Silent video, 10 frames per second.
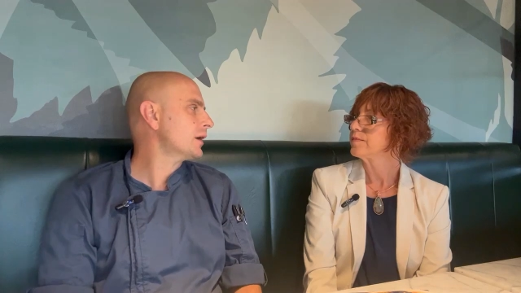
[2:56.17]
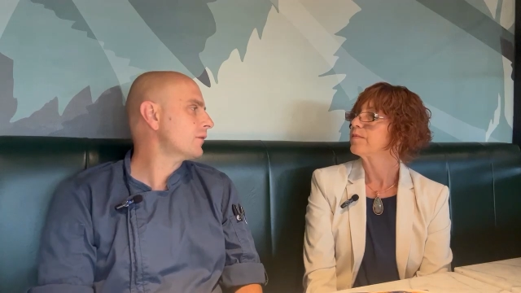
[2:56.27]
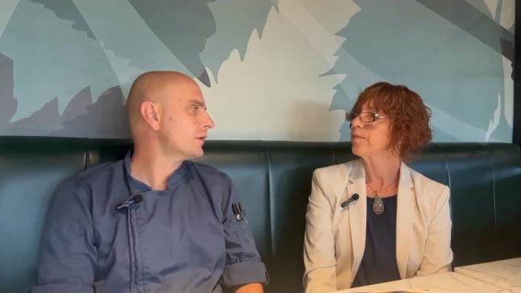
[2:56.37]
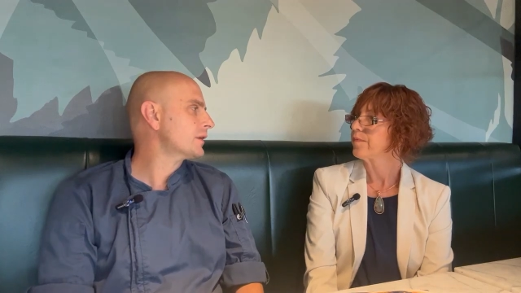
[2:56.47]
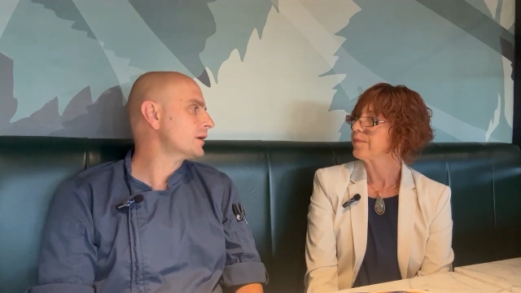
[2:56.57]
Speaker 1: uh,
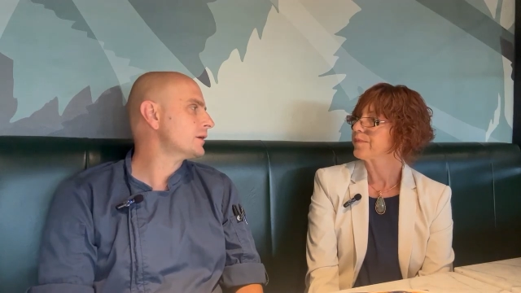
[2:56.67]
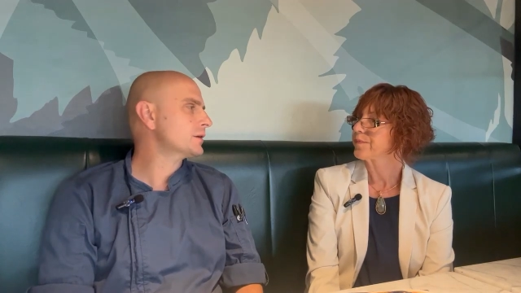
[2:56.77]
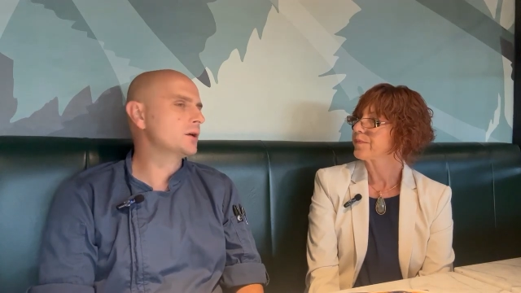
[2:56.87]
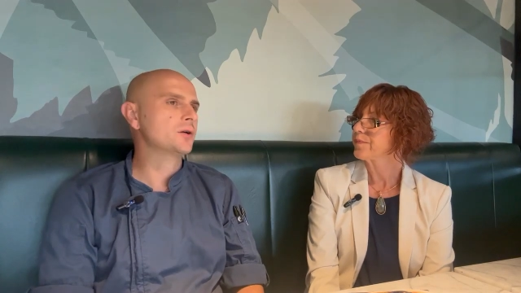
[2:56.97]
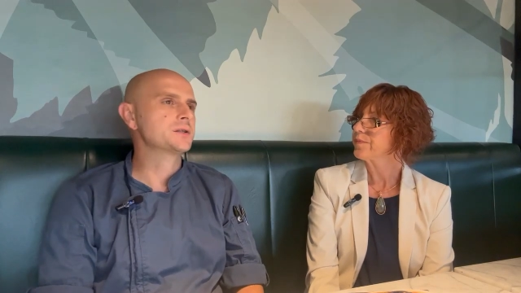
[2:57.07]
with it. You
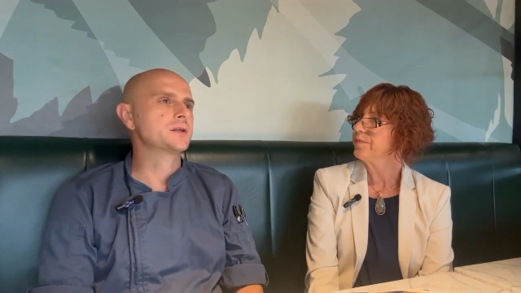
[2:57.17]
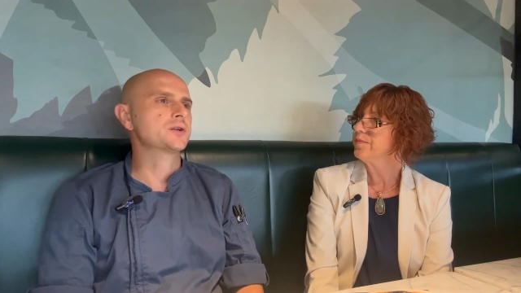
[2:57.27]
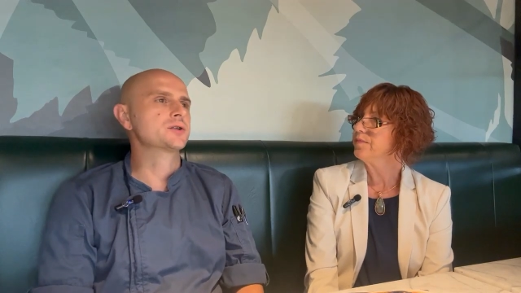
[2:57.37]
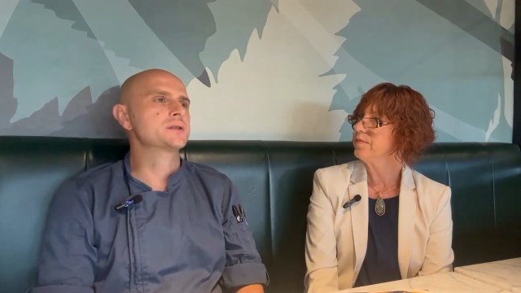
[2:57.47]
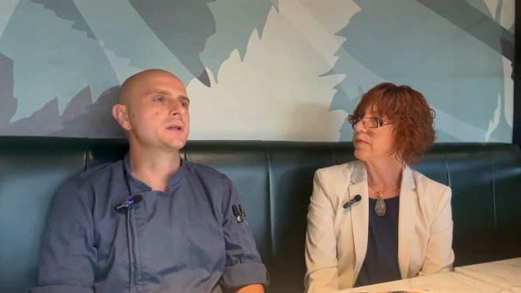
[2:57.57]
know, it's not
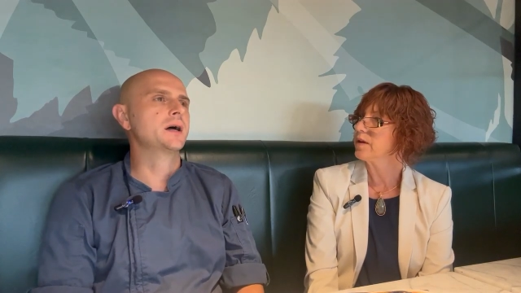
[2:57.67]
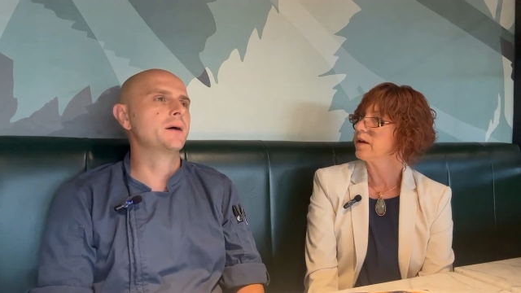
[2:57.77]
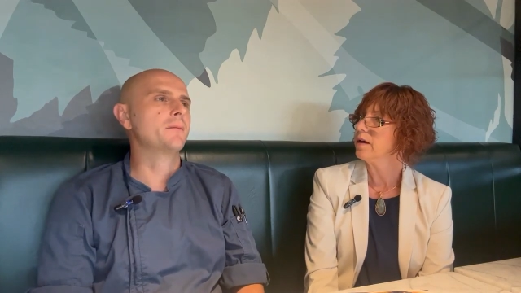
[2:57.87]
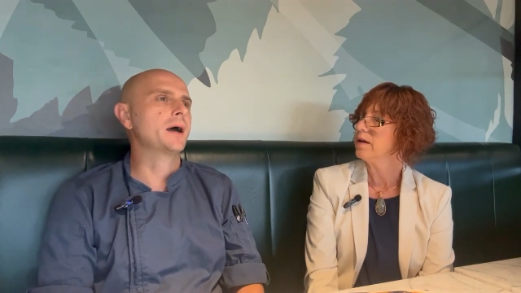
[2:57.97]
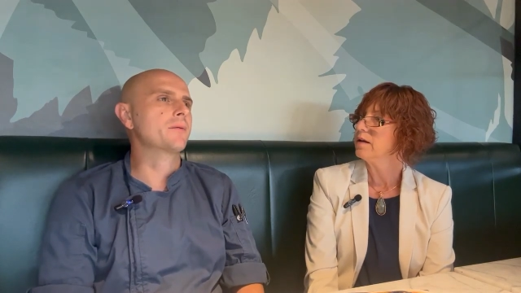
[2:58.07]
just uh,
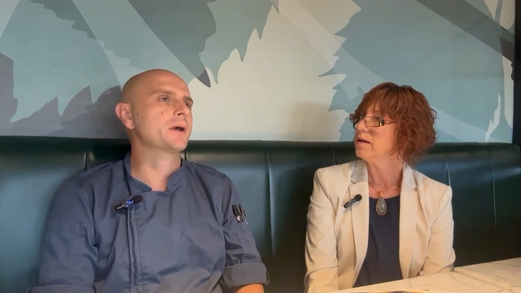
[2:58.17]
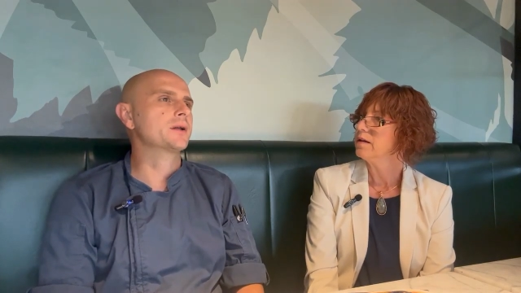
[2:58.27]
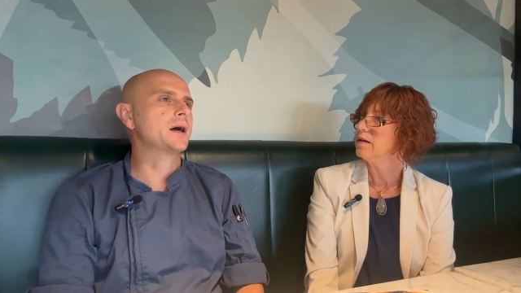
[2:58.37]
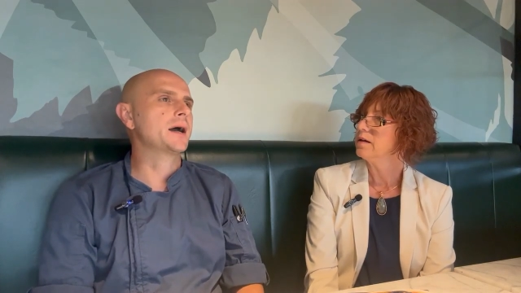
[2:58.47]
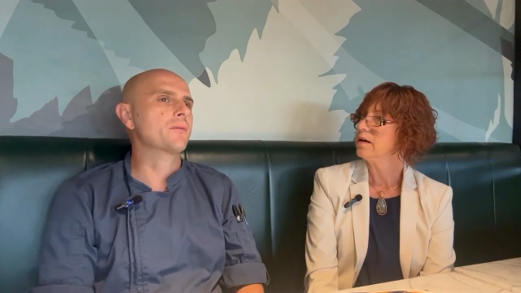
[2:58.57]
my way or
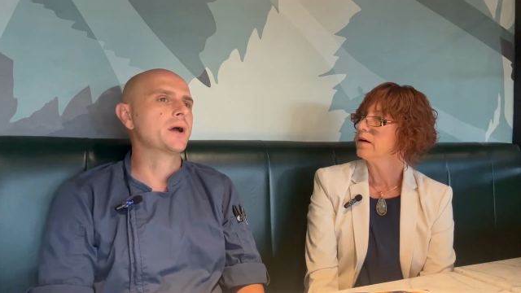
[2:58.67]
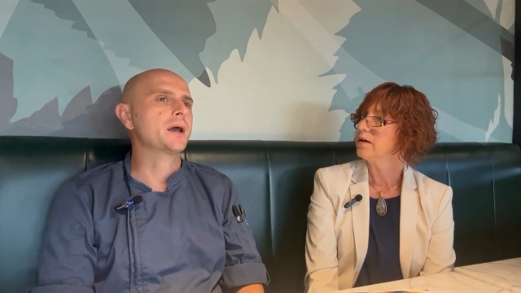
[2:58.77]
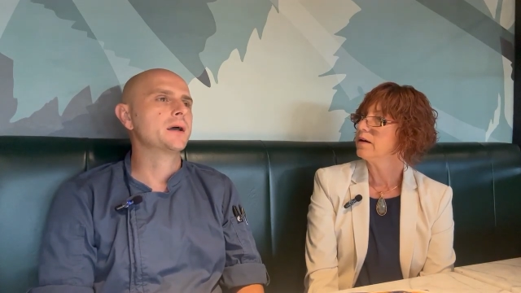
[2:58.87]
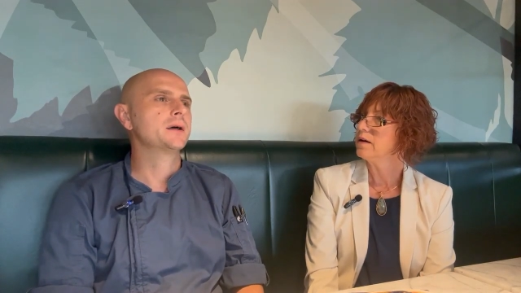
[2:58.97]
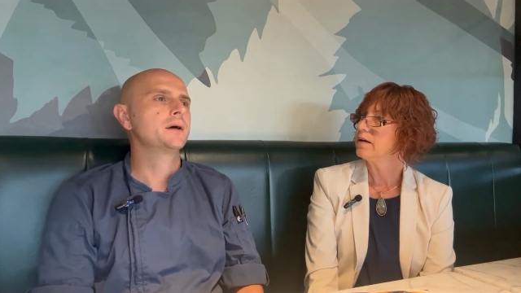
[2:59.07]
the
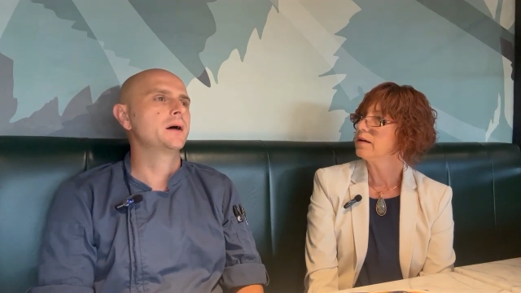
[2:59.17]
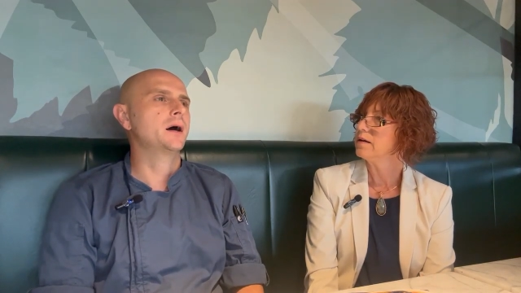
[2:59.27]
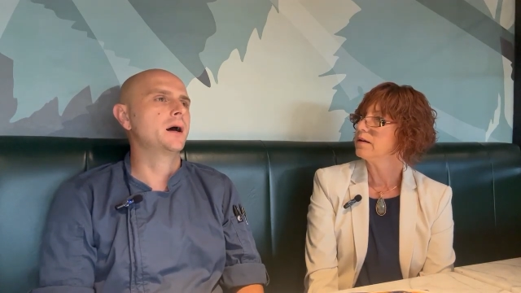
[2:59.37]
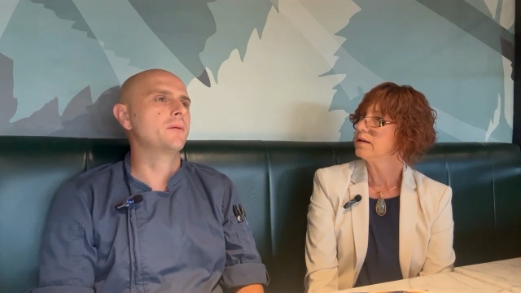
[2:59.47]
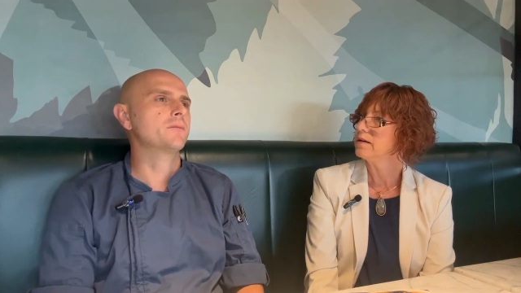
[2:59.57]
highway,
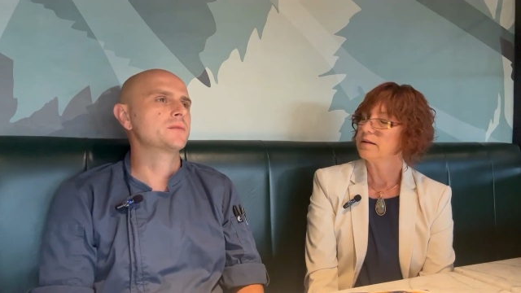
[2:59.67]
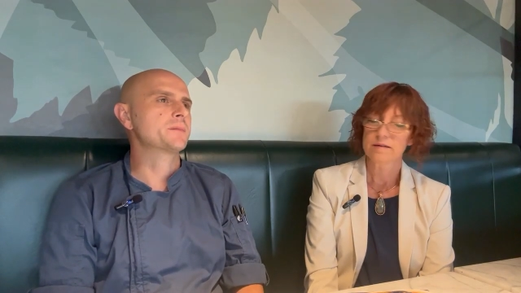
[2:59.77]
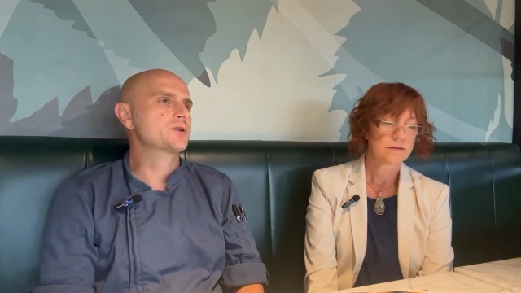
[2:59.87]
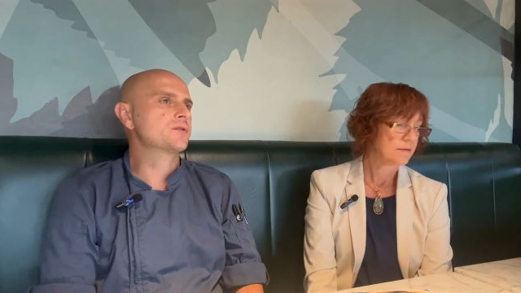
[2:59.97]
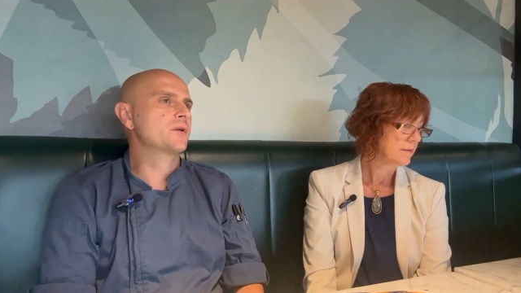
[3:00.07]
um,
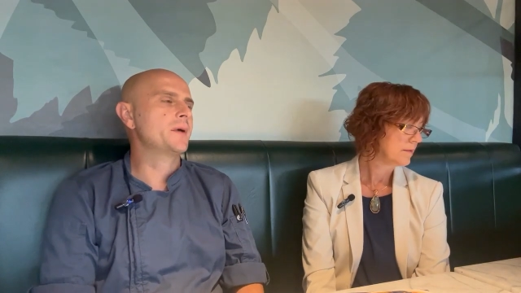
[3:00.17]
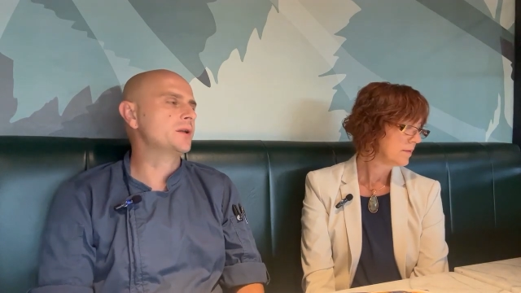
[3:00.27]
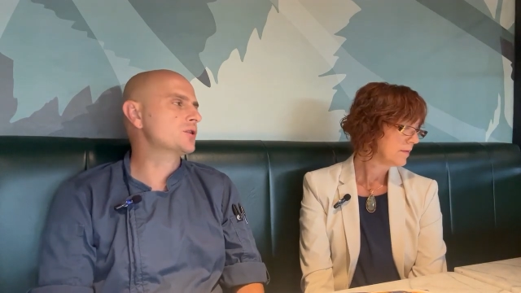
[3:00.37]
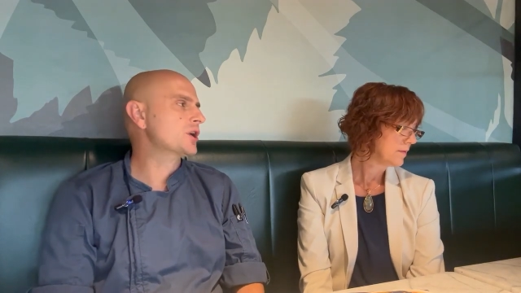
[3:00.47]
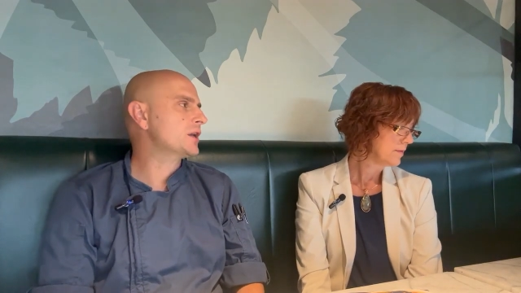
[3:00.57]
especially for
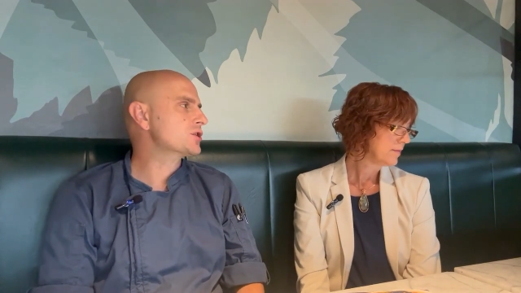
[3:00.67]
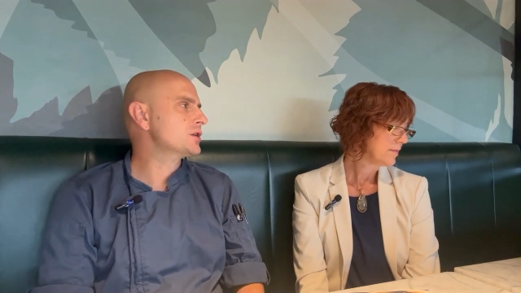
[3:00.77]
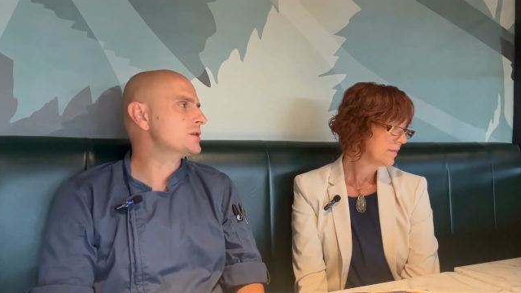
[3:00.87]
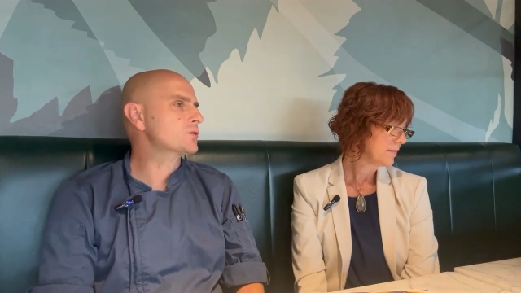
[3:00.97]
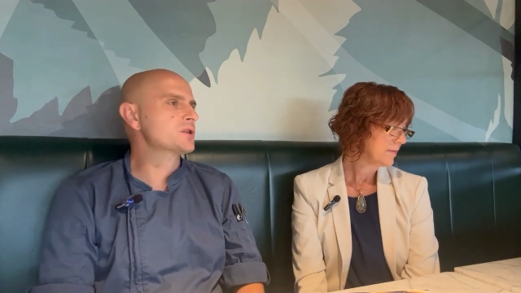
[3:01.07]
menu
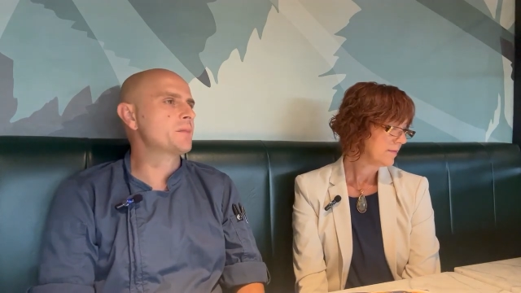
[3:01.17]
changes or